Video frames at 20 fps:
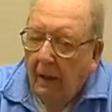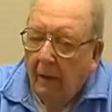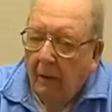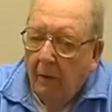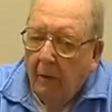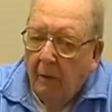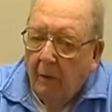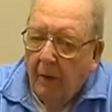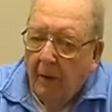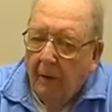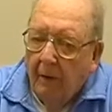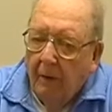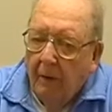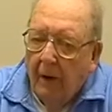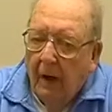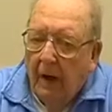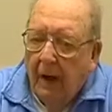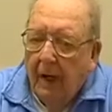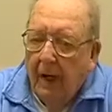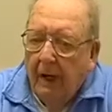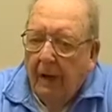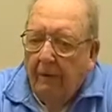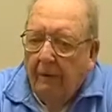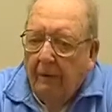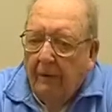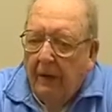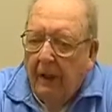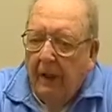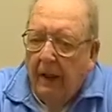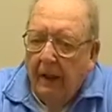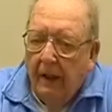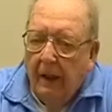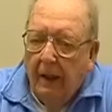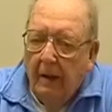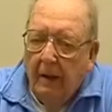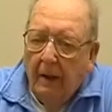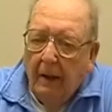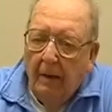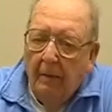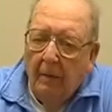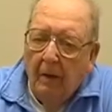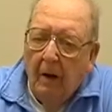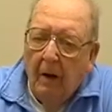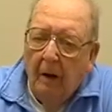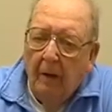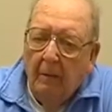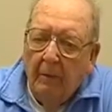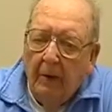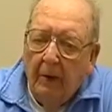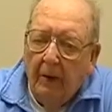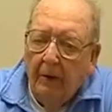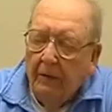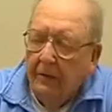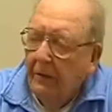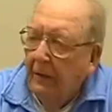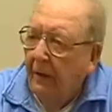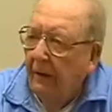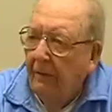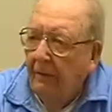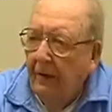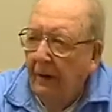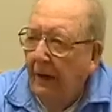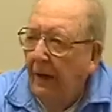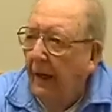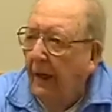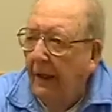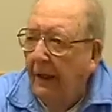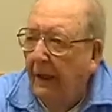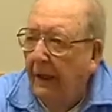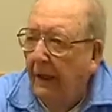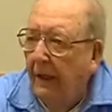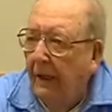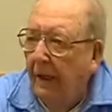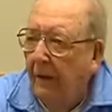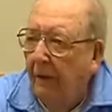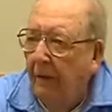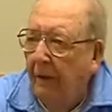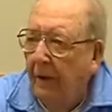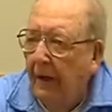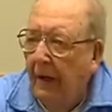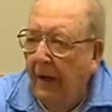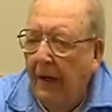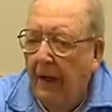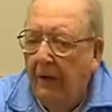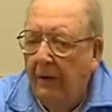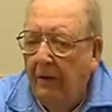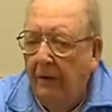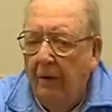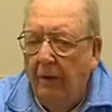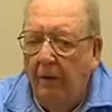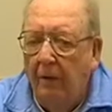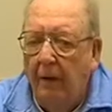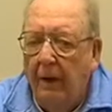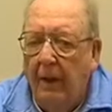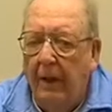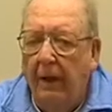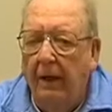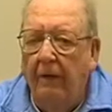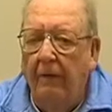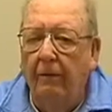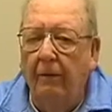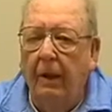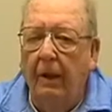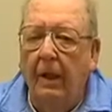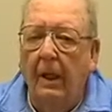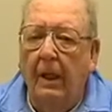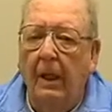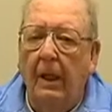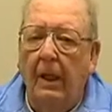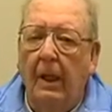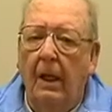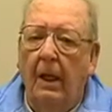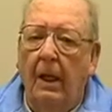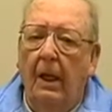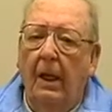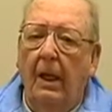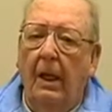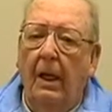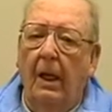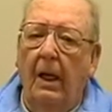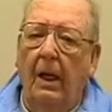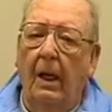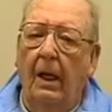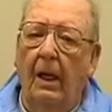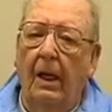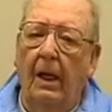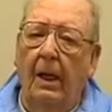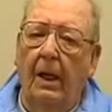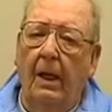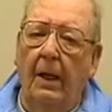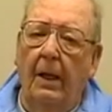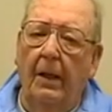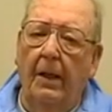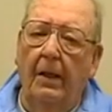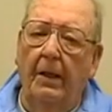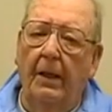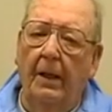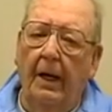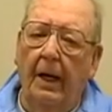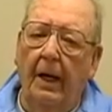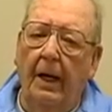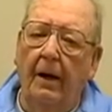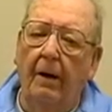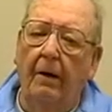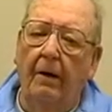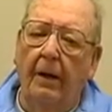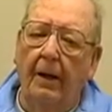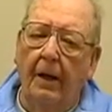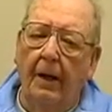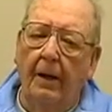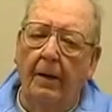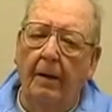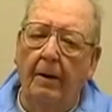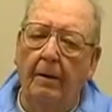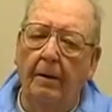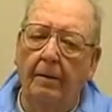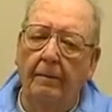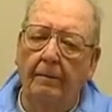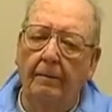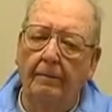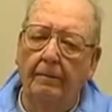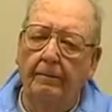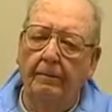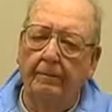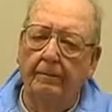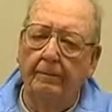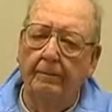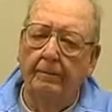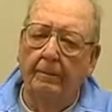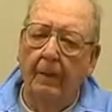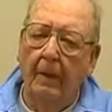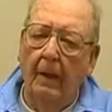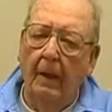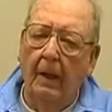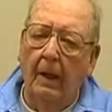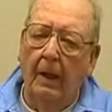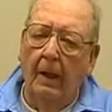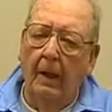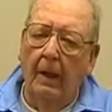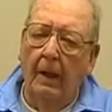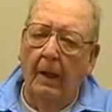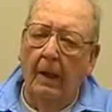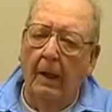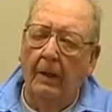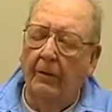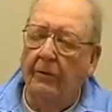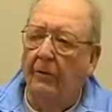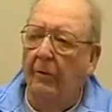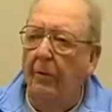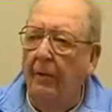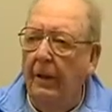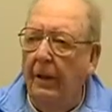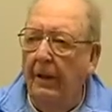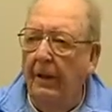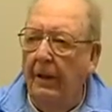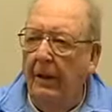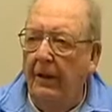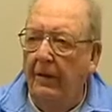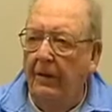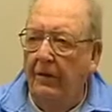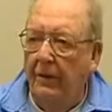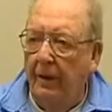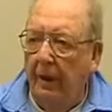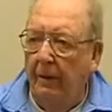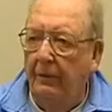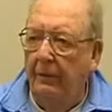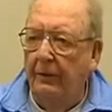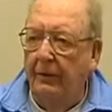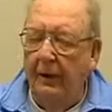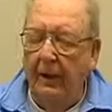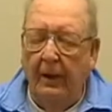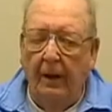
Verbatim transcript: When we arrived, they they bombed us every night, and we had to leave uh, the area uh, escorting these ships.